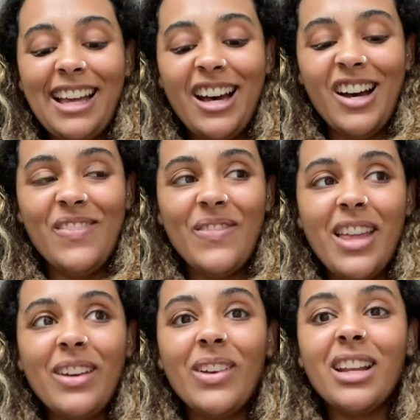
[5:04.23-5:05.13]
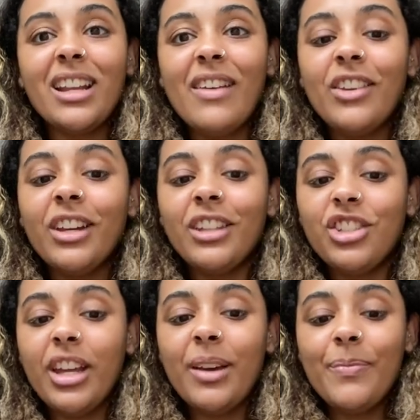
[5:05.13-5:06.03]
Um, I think we're gonna have a look at
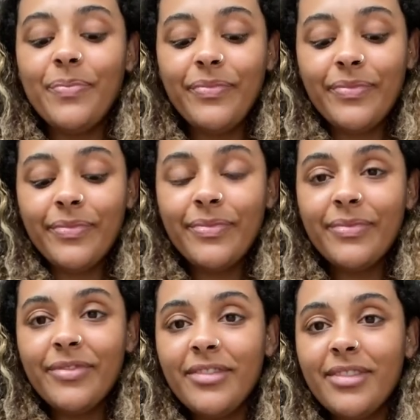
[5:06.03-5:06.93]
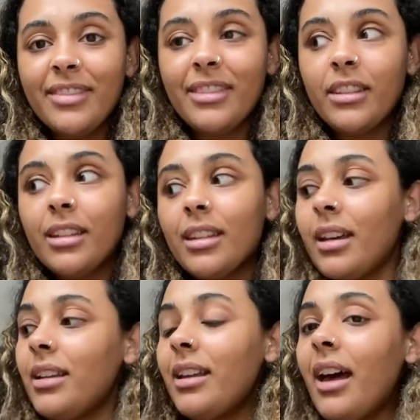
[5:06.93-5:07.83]
gym.
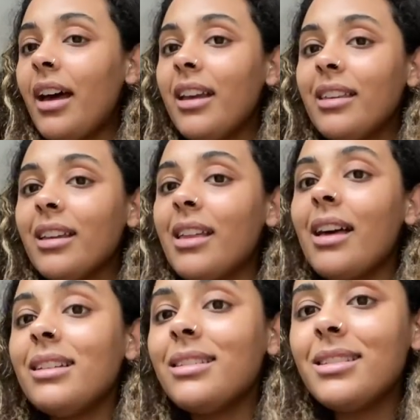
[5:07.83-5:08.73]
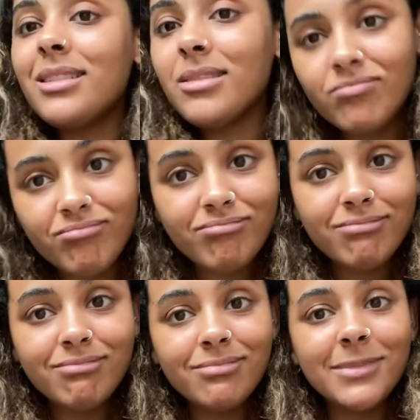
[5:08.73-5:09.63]
And yeah, I think that is
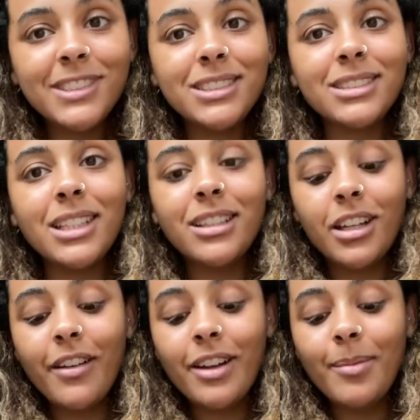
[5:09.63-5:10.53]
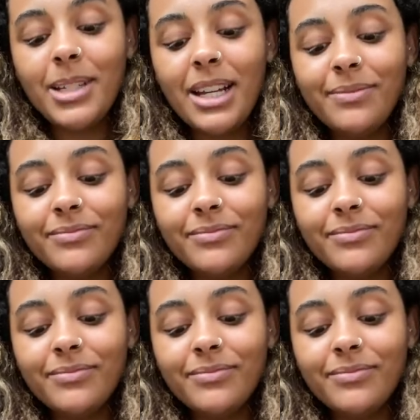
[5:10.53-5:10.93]
the current update.